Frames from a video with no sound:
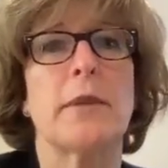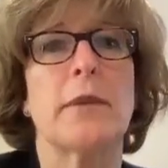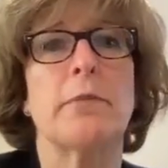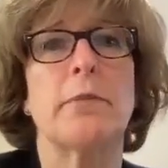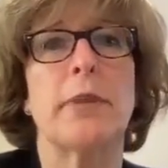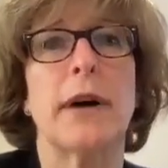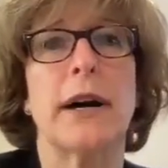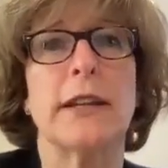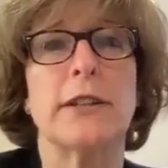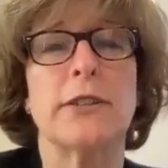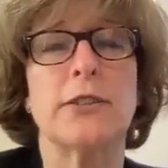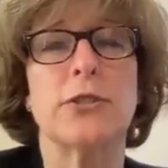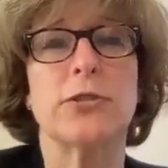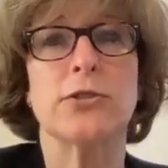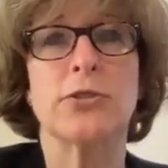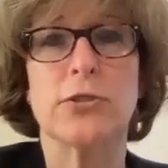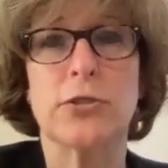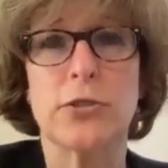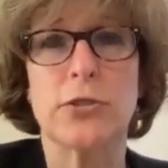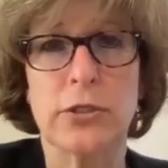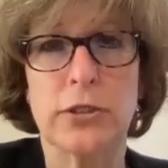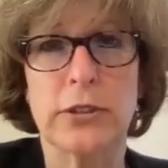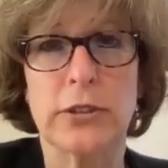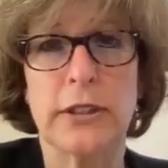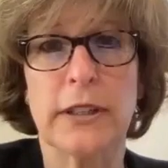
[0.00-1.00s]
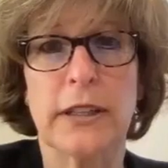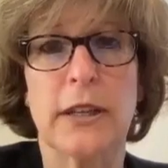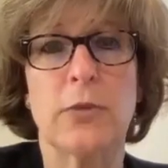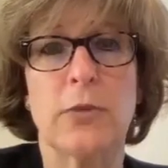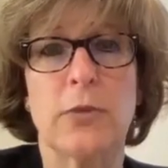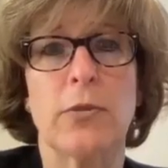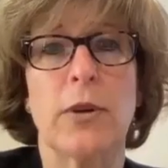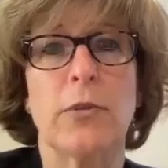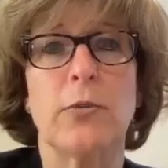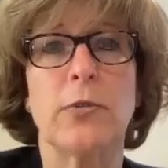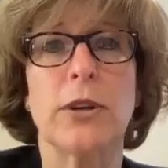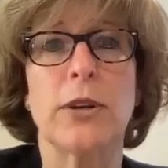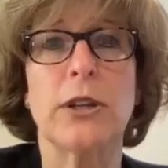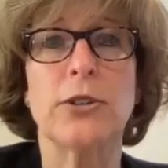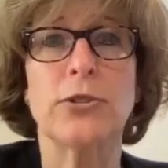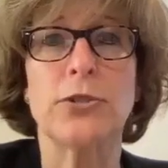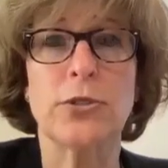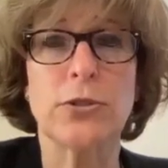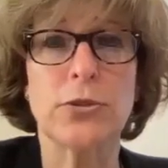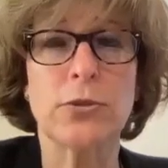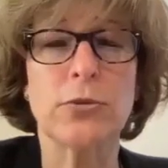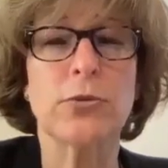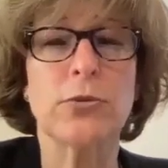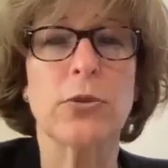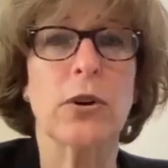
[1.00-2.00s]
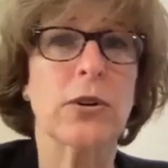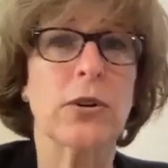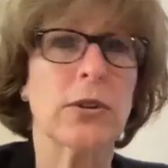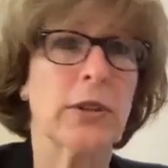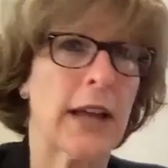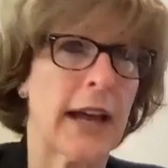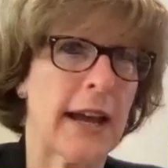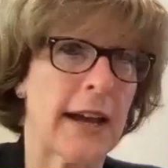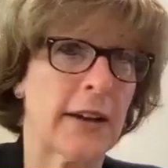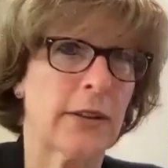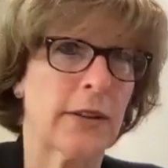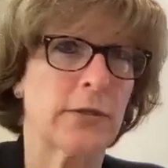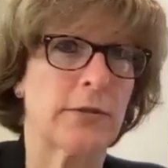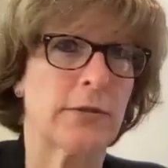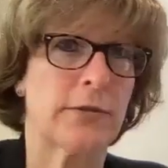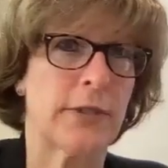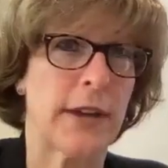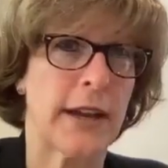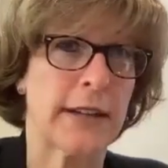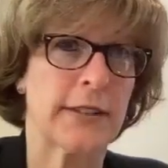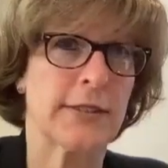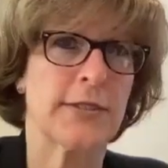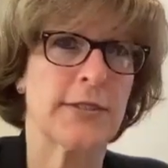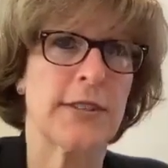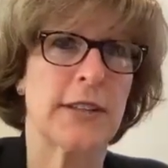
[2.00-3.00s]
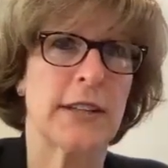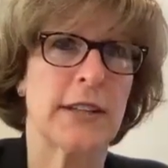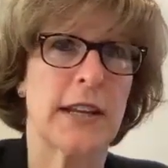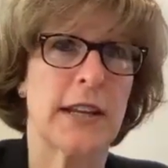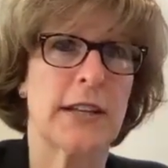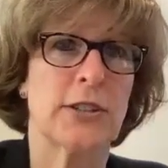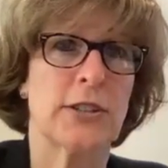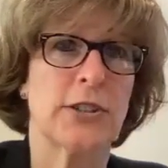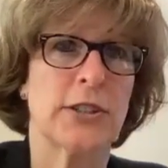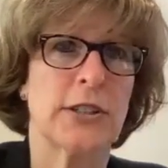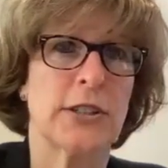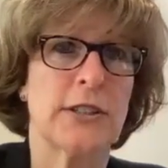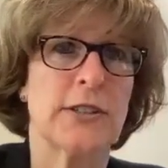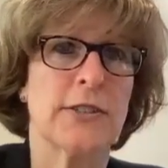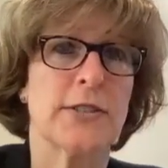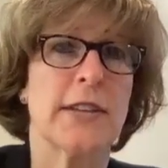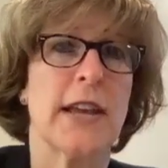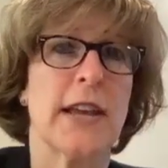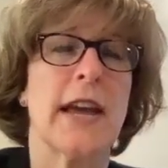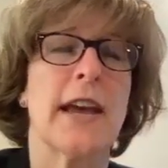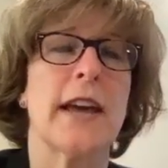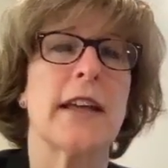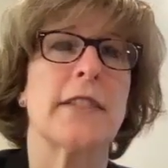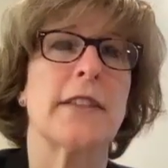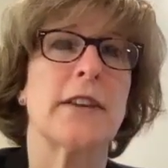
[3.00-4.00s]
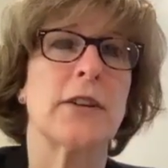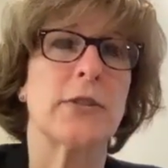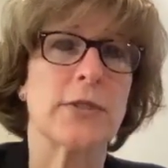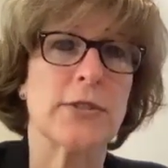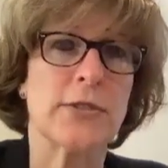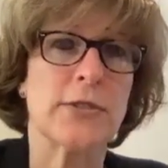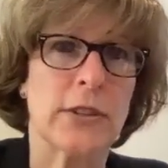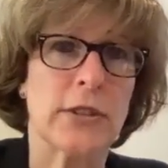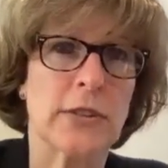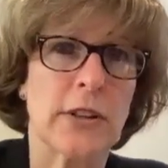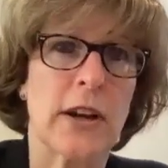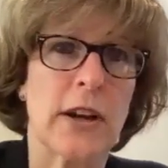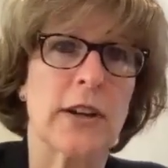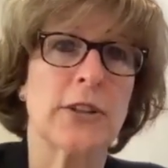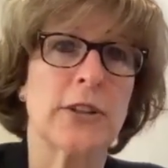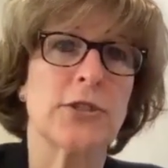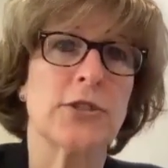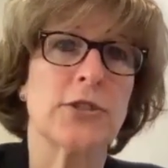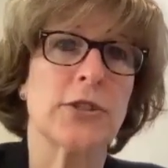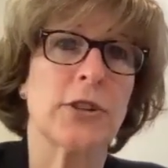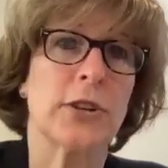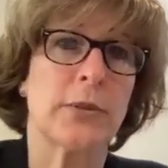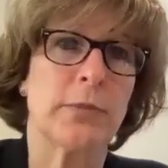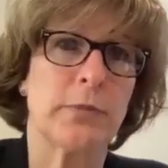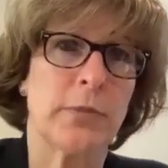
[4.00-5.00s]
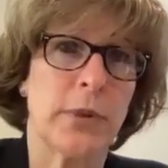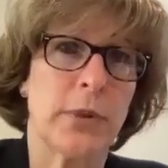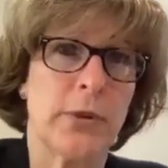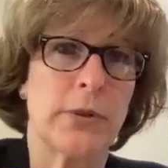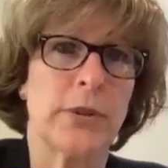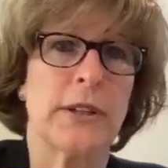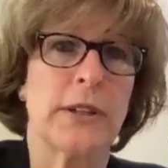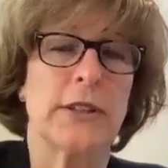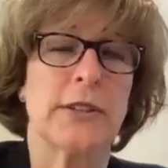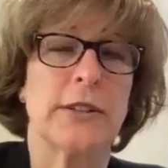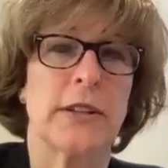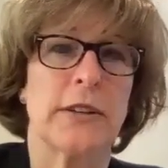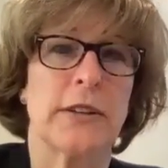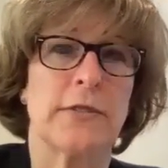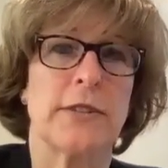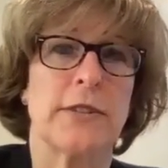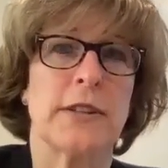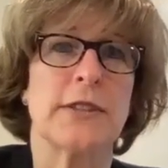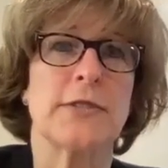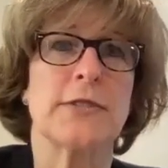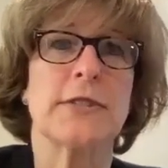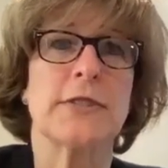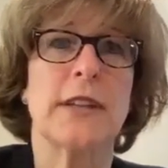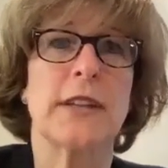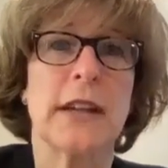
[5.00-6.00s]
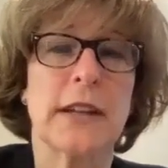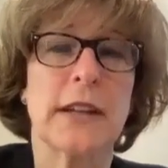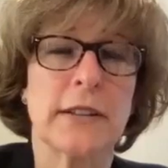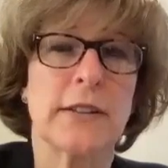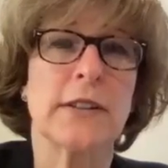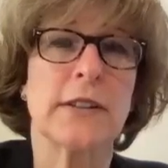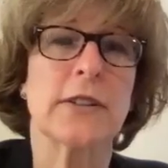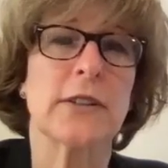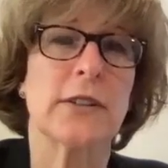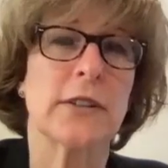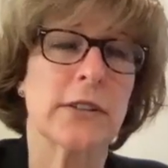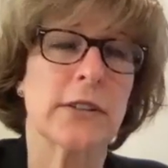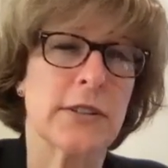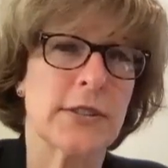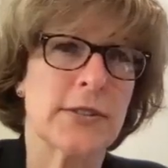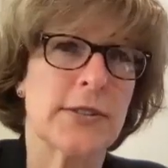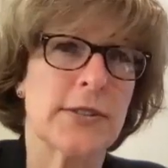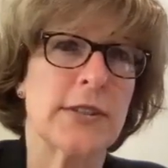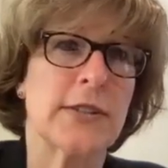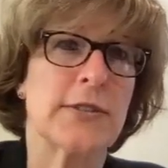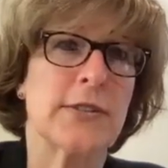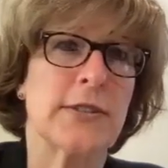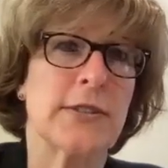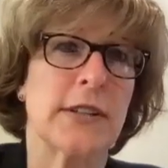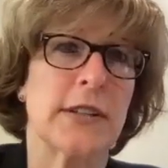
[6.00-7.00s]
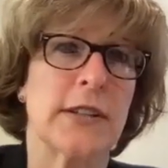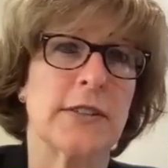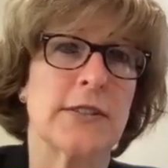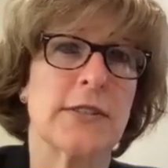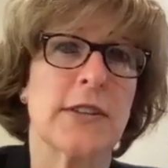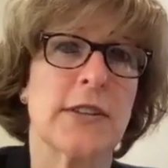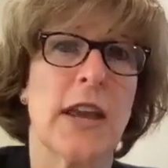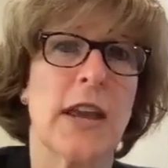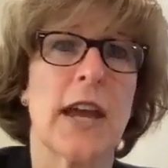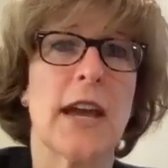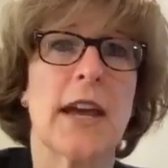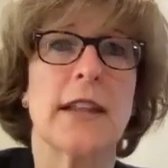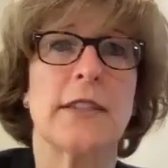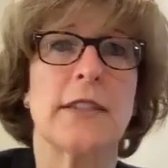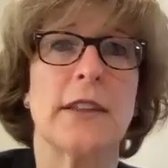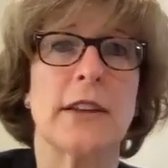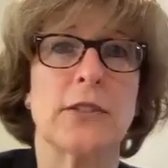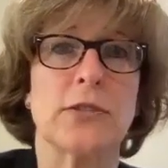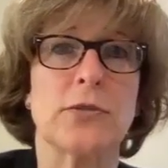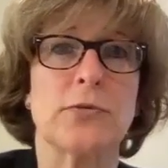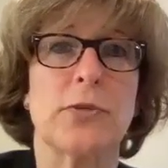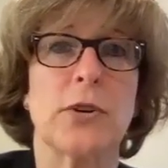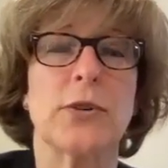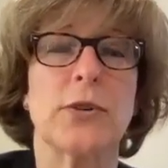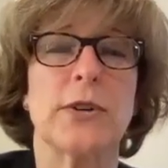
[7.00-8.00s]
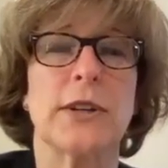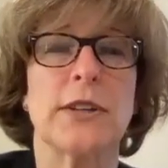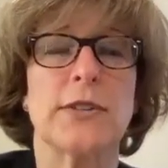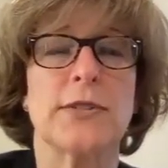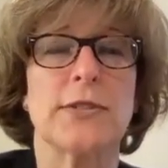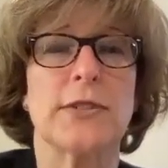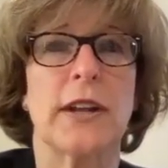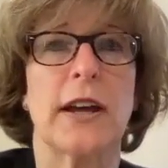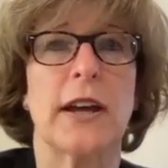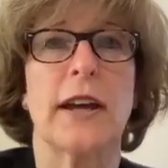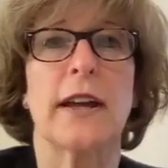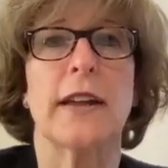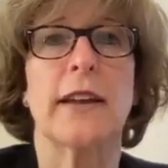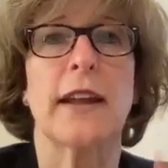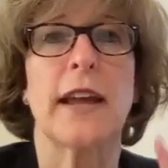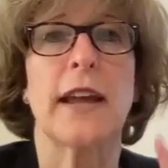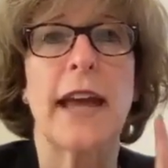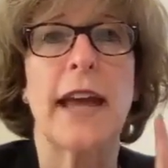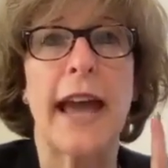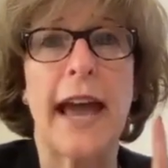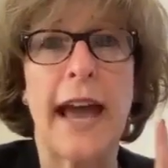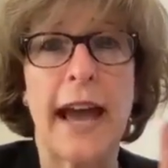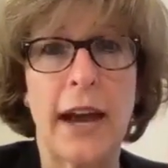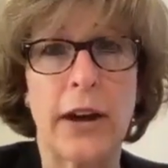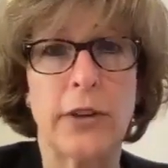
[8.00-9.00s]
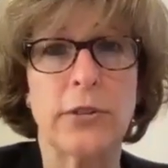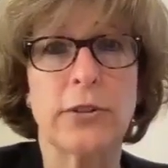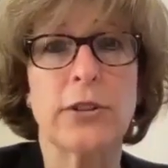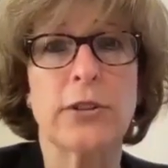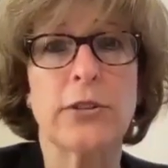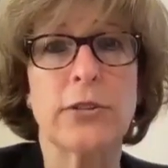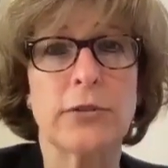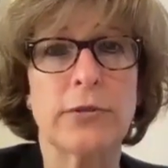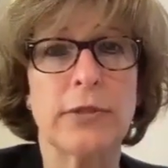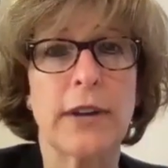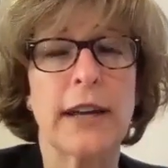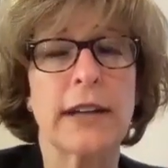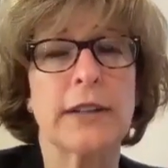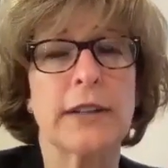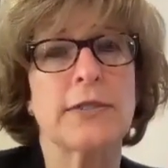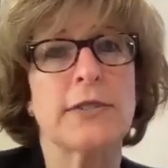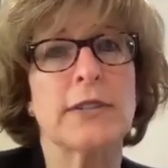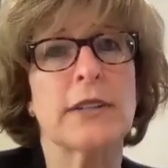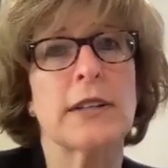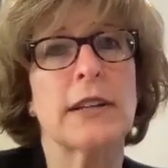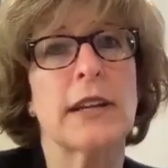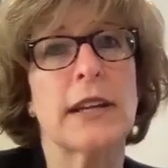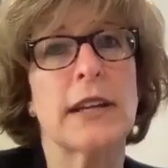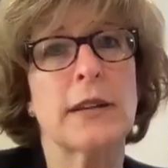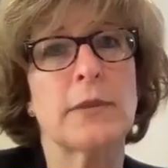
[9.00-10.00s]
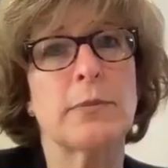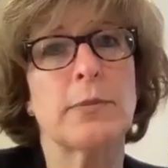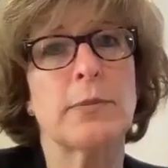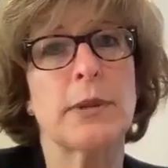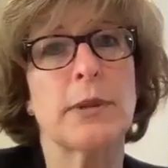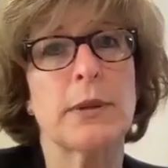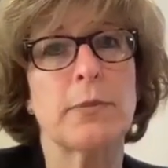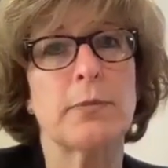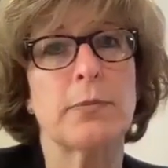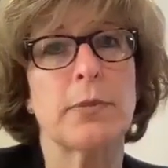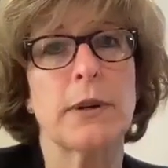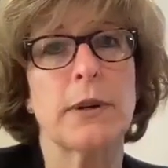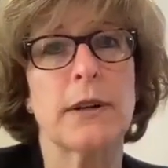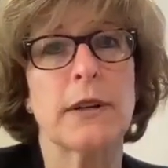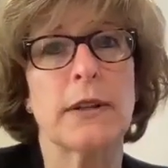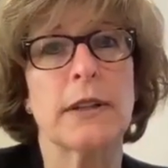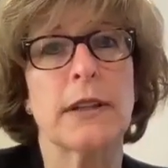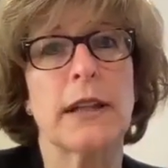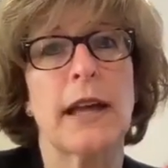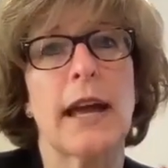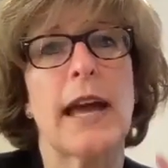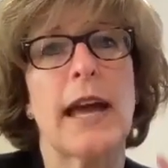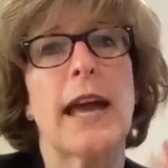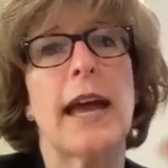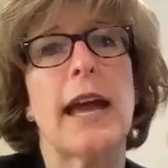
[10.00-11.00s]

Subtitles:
but certainly when we do roll out vaccinations, there is a large component of this technical assistance that's focused on how do you vaccinate people